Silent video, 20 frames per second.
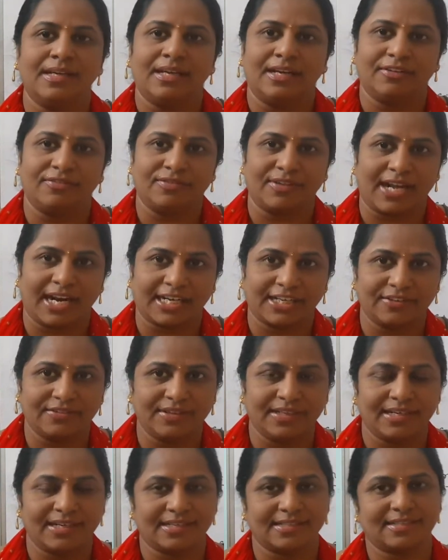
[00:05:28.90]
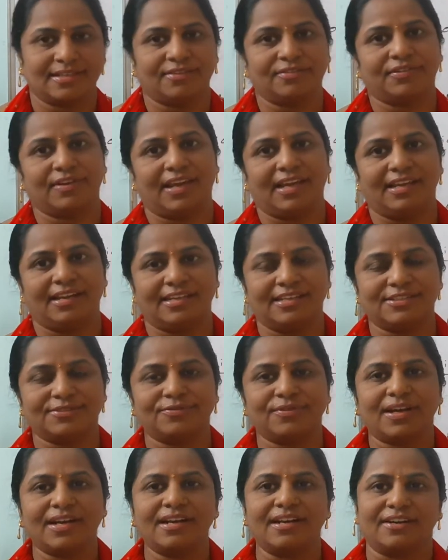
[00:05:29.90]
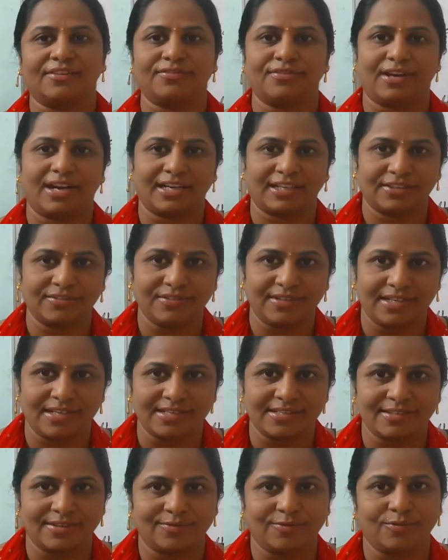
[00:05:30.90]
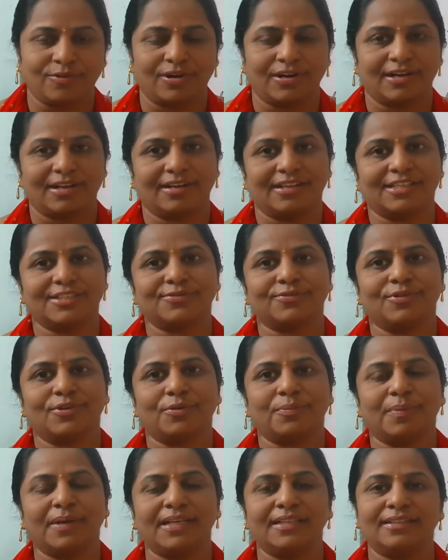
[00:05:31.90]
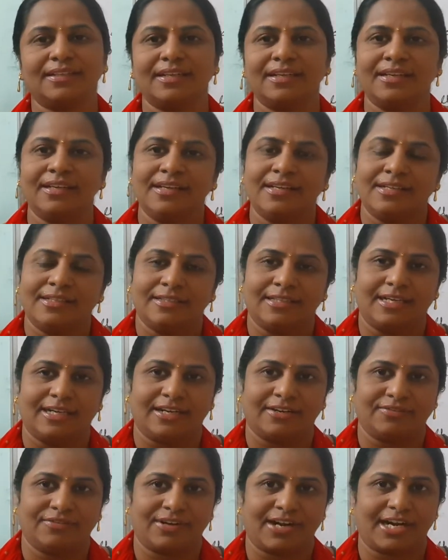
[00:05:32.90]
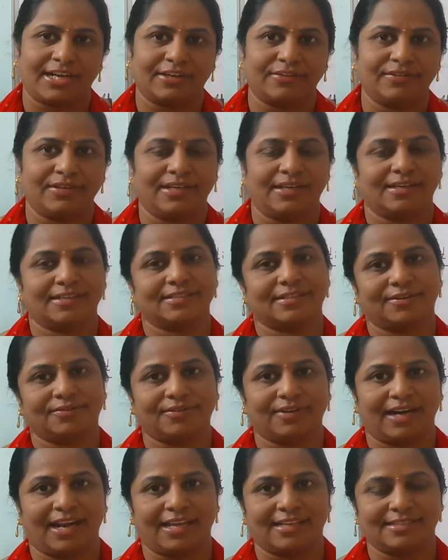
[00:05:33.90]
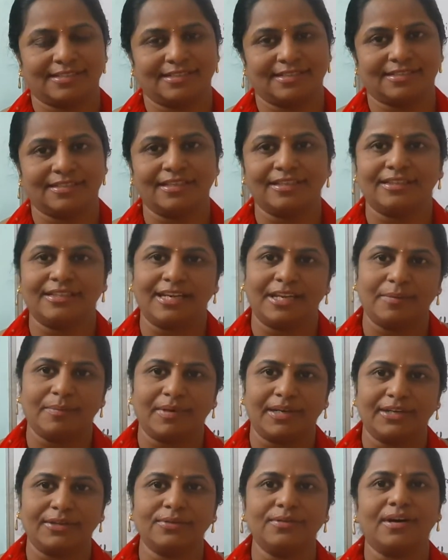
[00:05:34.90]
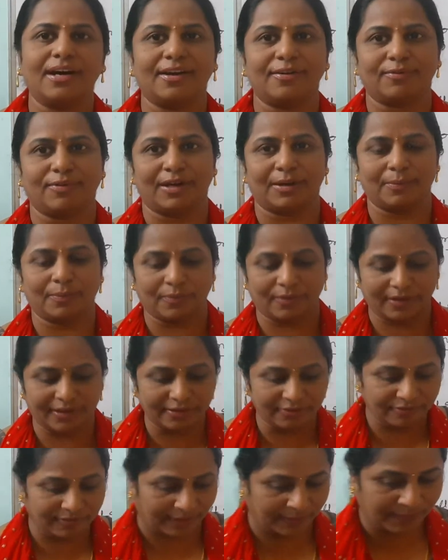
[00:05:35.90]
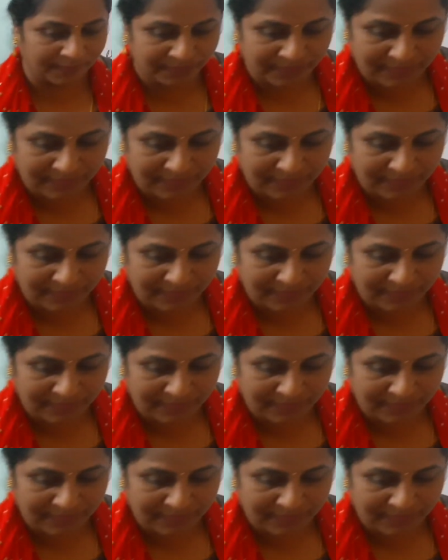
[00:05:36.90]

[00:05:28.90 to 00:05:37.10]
Refractive index of air is 1, refractive index of water is 4/3, then refractive index of glass is the 3/2 or 1.5.